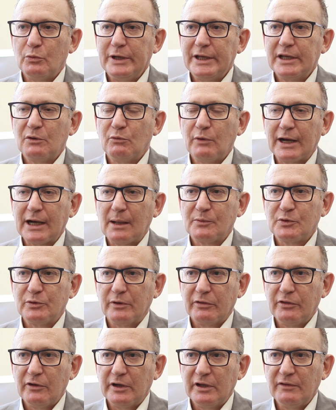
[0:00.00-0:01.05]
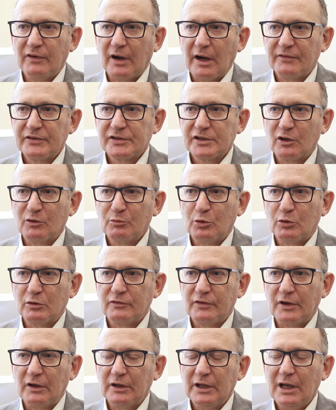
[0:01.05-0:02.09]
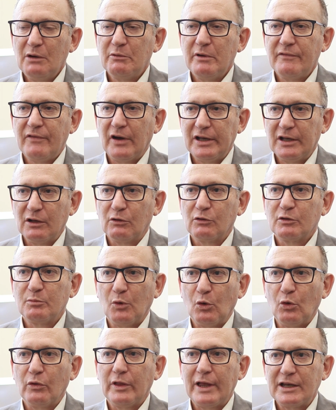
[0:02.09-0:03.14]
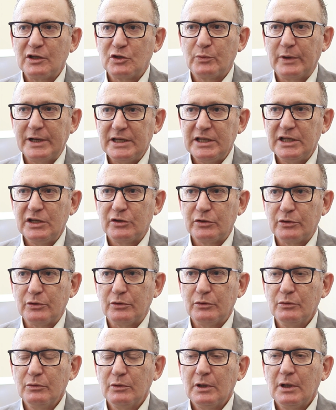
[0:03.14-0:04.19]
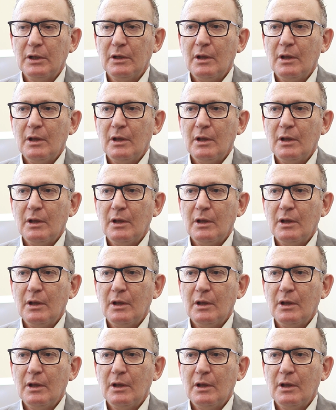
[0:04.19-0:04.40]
We can run up to a 35 stock portfolio. We've held more than 22.